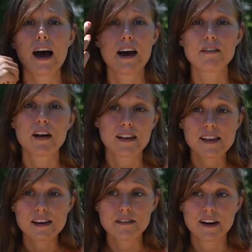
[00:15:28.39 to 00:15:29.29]
I
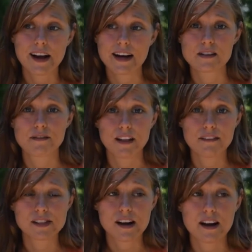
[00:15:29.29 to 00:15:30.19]
lead a very active
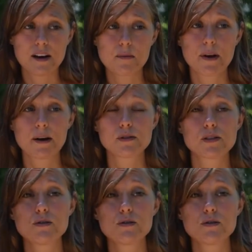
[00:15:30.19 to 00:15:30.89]
lifestyle, but I was